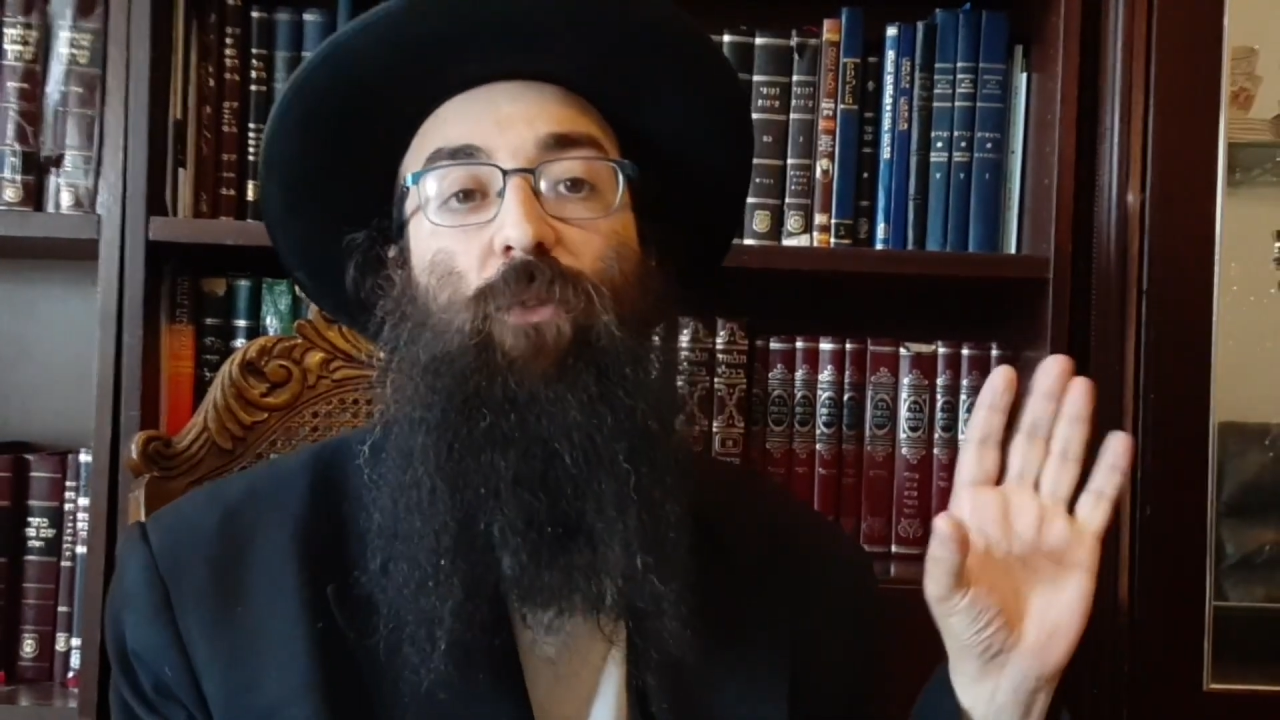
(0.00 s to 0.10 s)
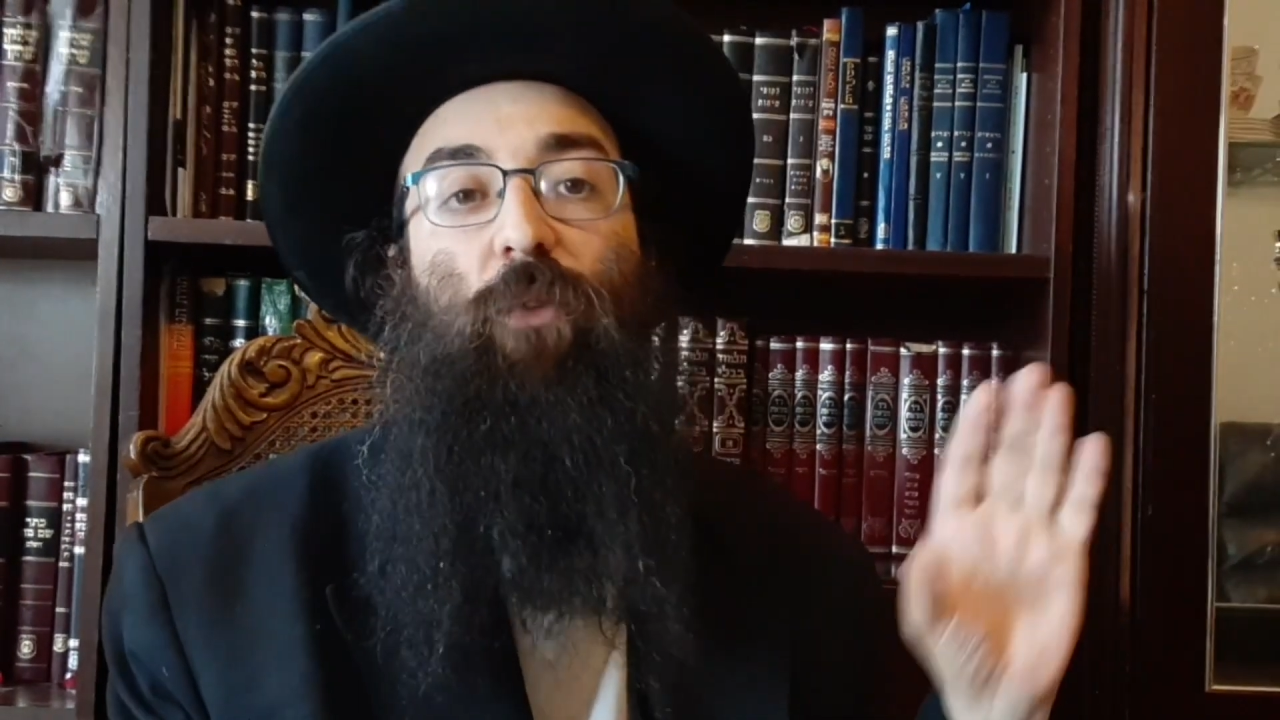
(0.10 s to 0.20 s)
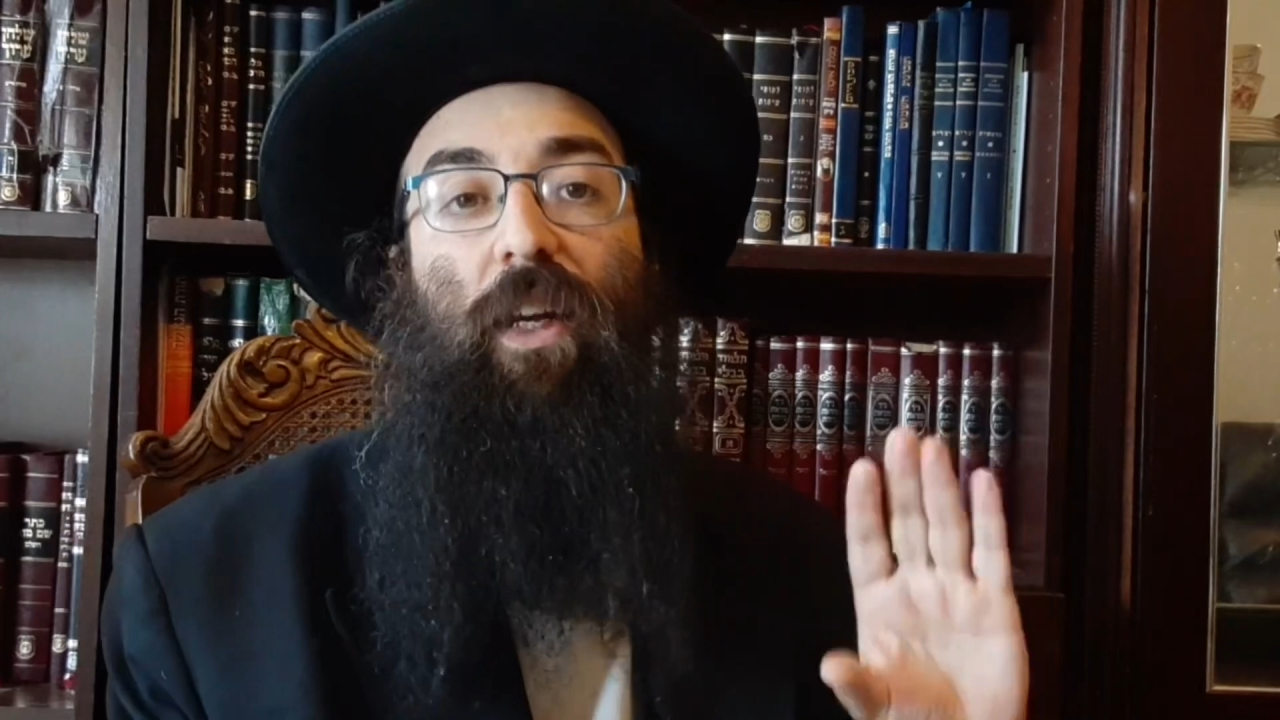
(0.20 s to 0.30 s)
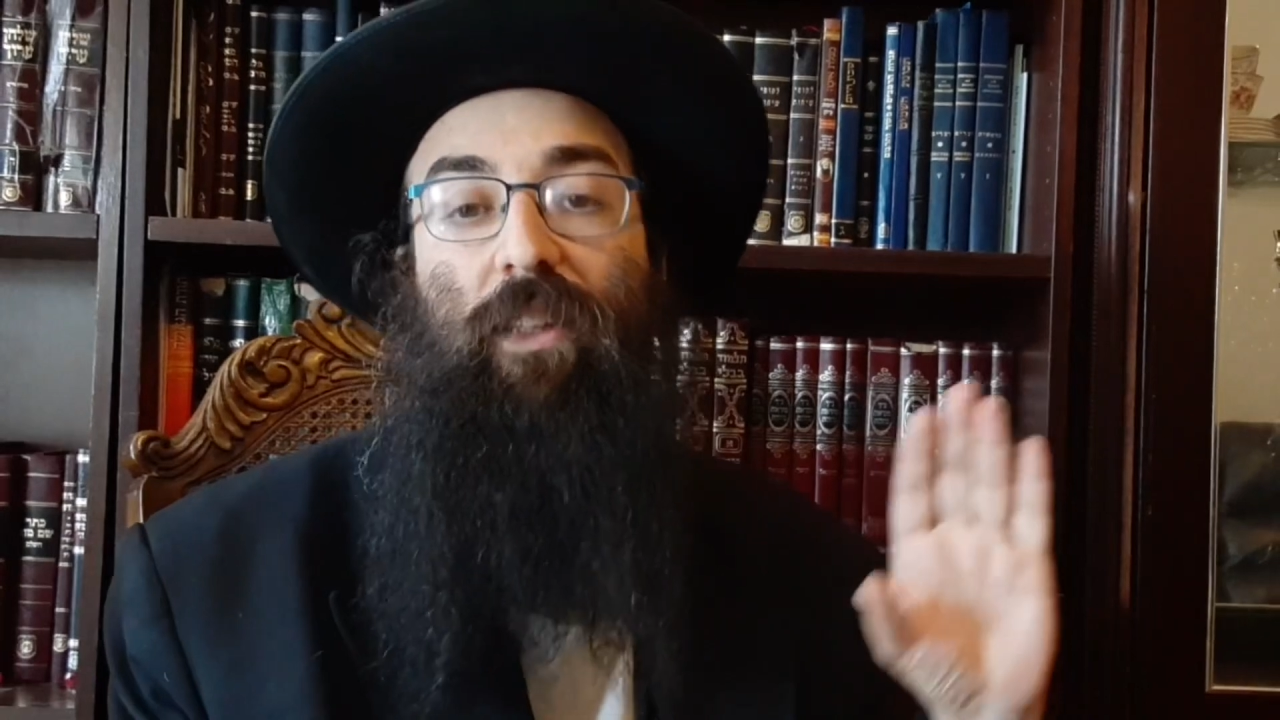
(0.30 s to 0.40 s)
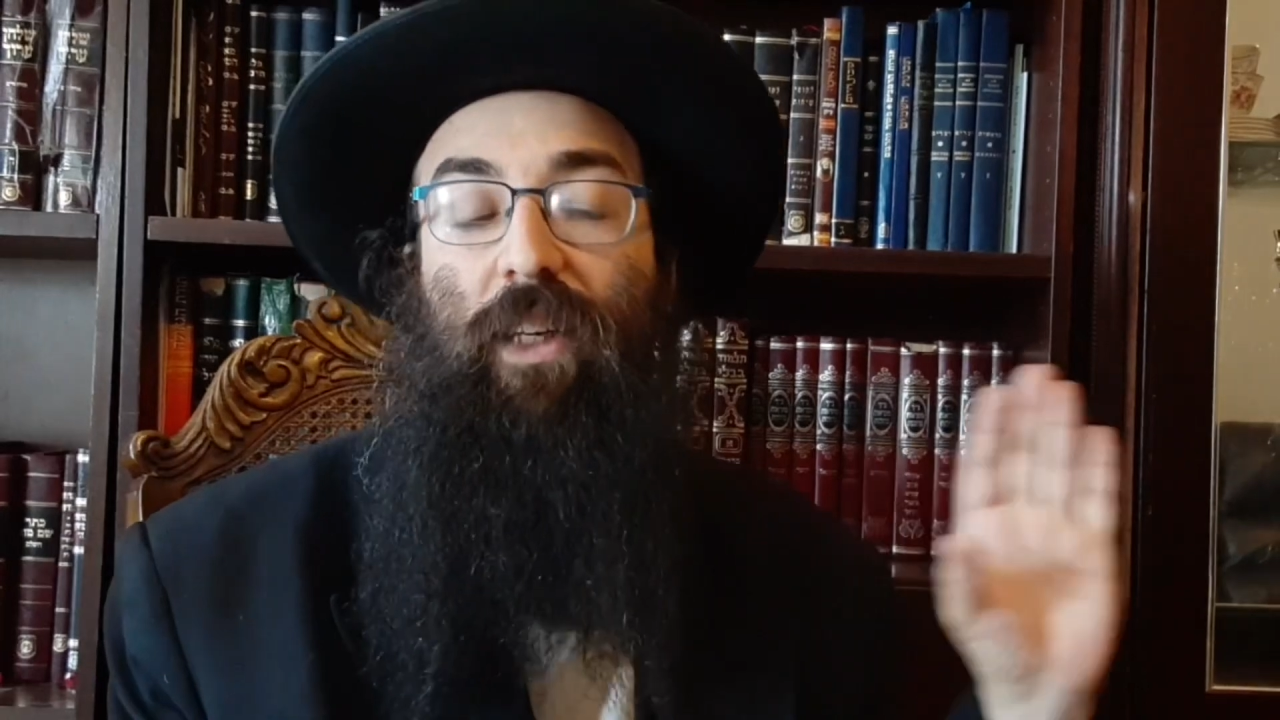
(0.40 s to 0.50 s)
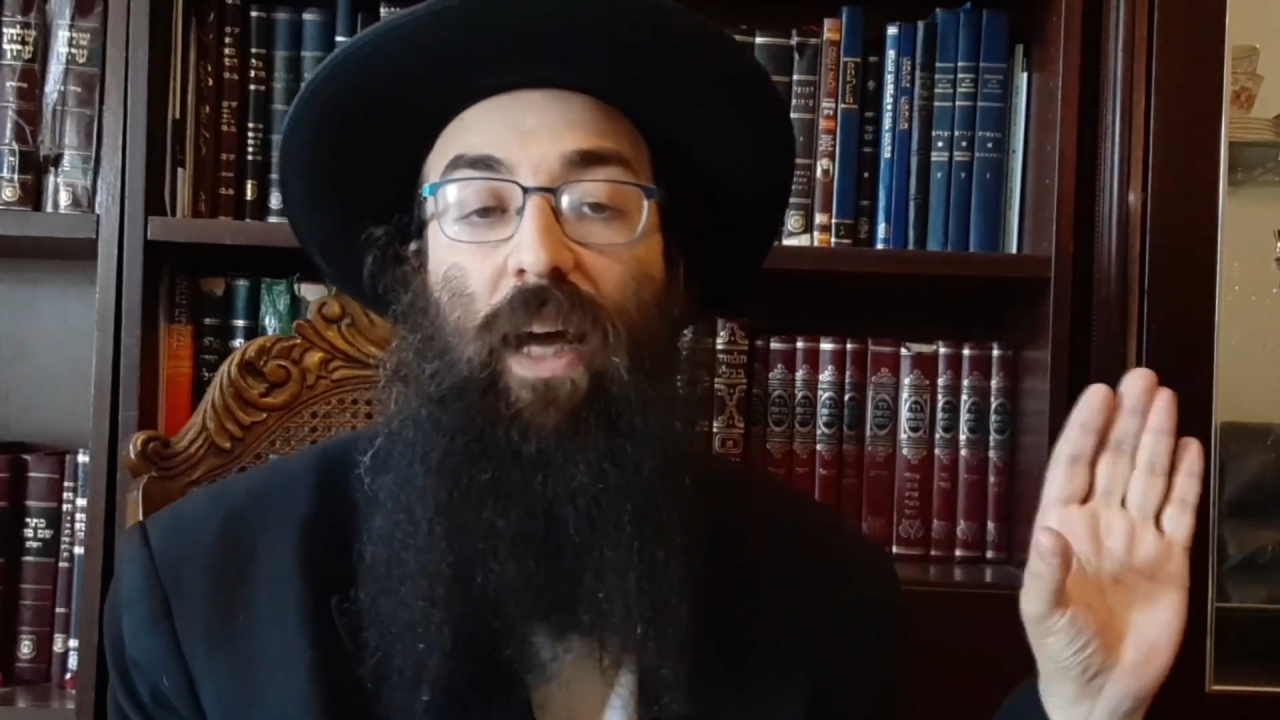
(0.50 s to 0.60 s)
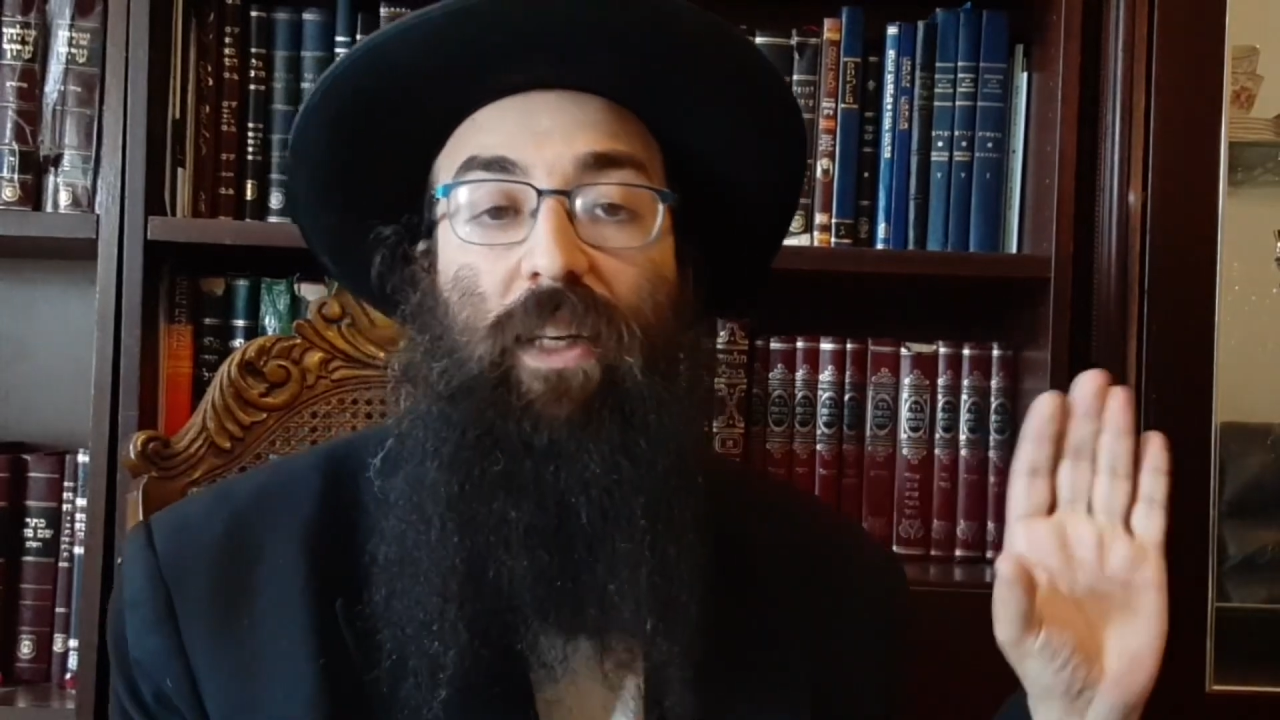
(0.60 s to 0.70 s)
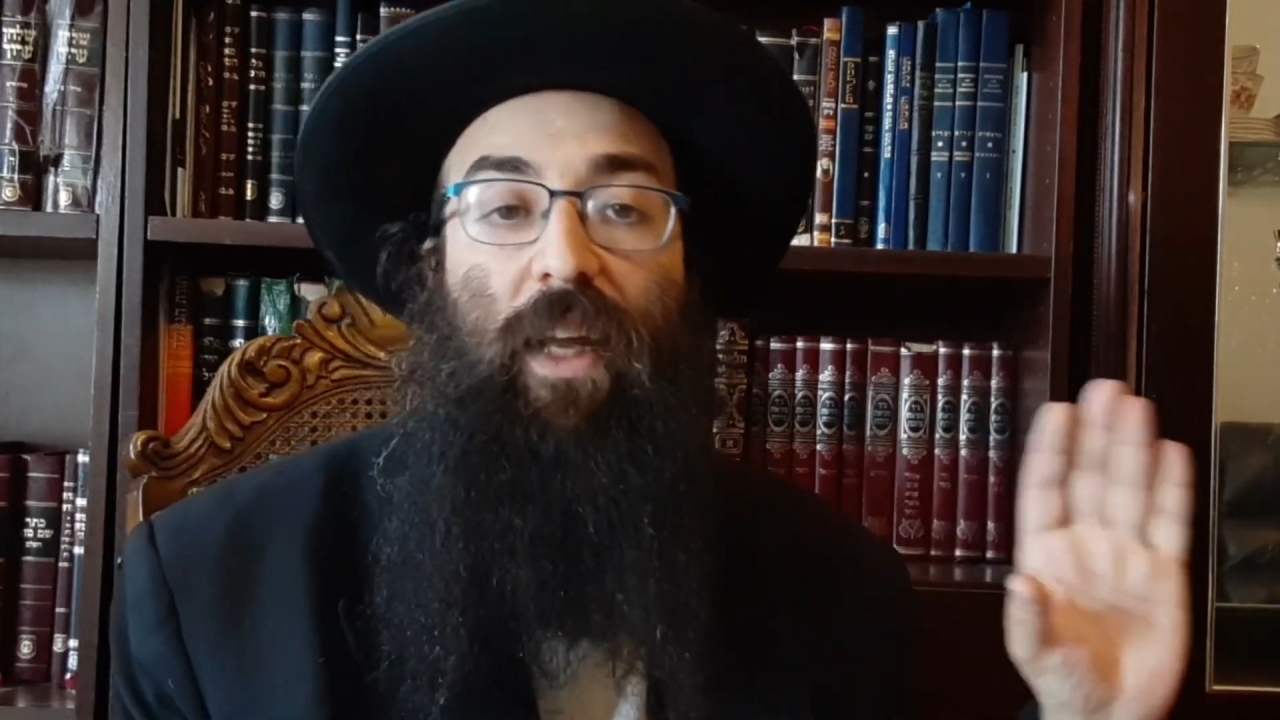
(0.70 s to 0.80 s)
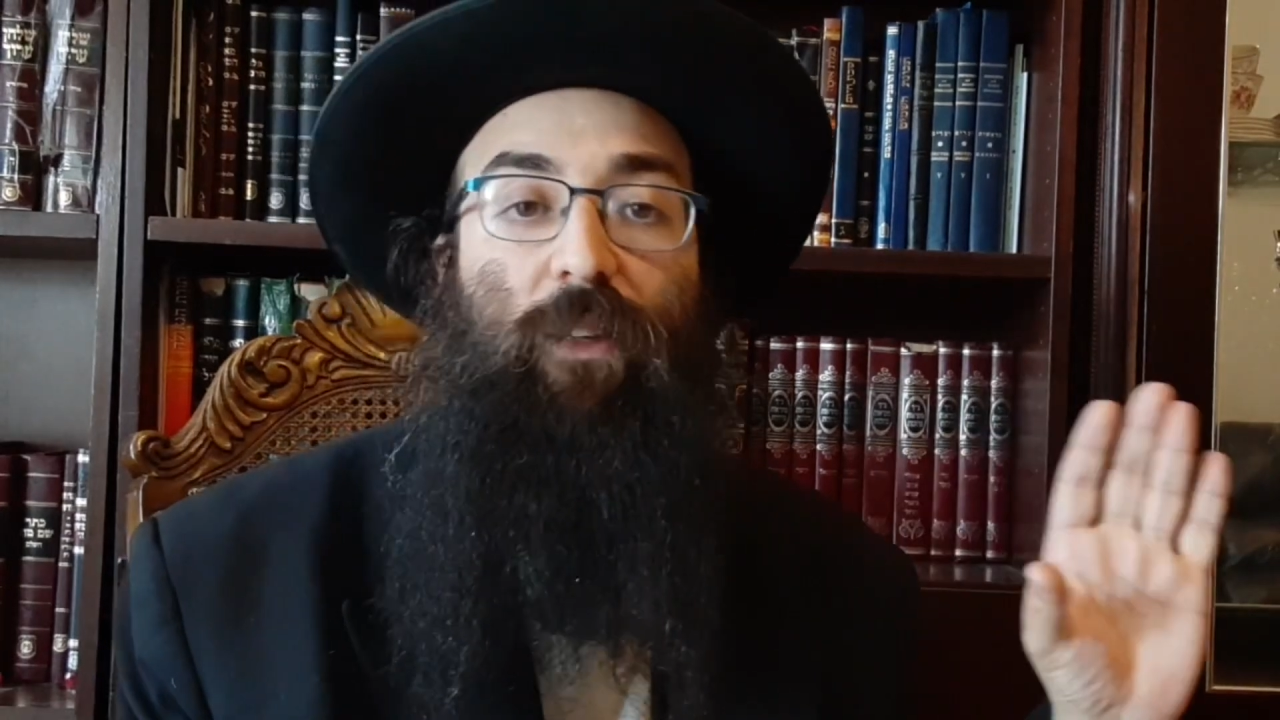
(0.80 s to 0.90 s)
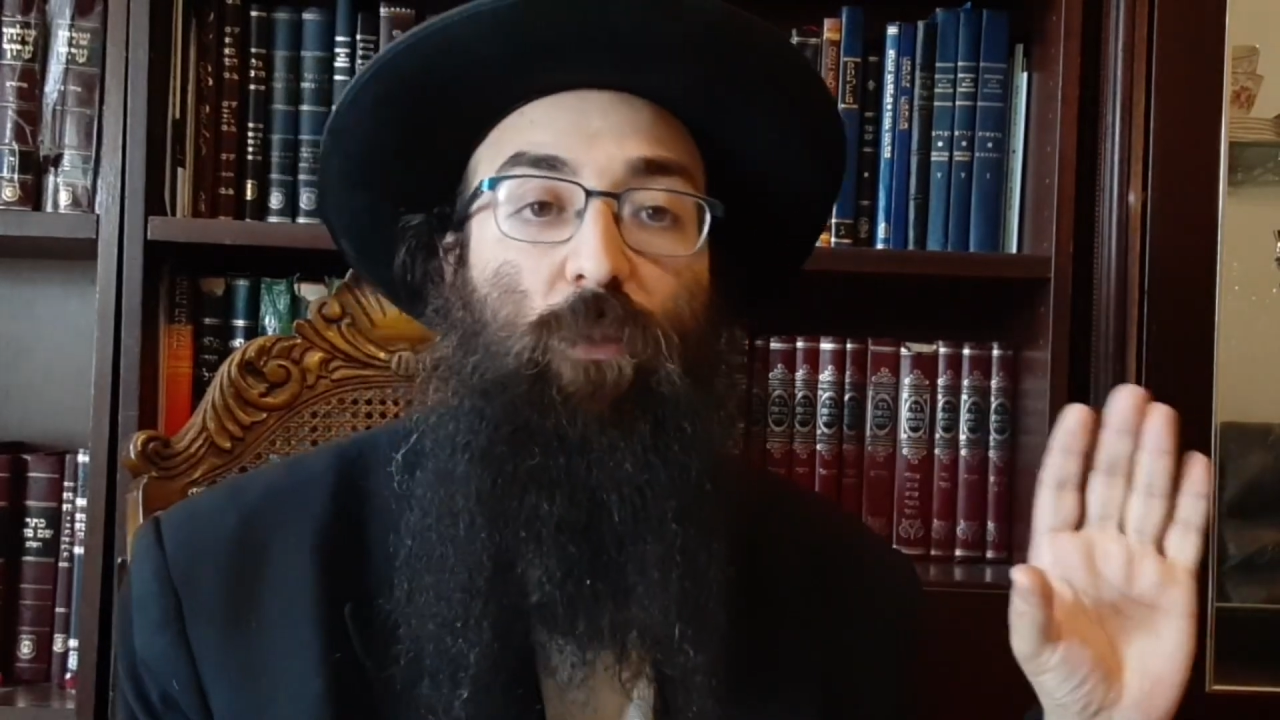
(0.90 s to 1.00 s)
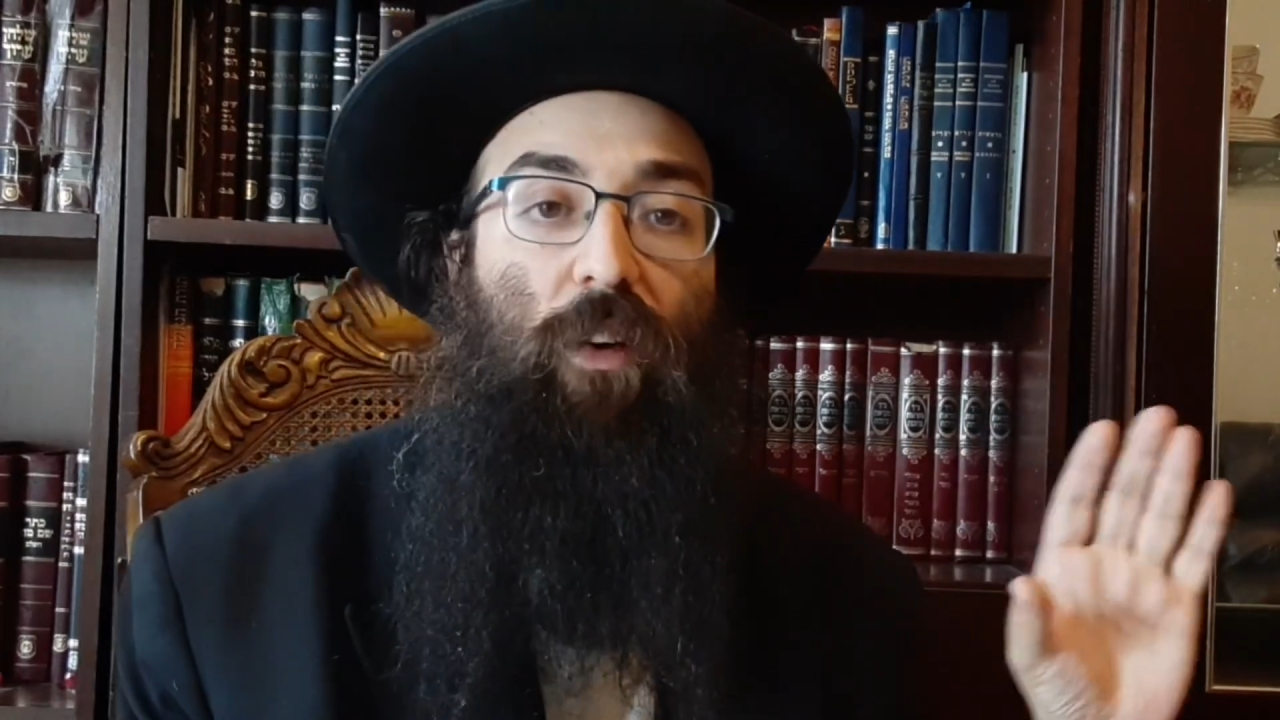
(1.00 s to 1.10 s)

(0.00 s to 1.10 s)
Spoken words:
away to Gan Eden,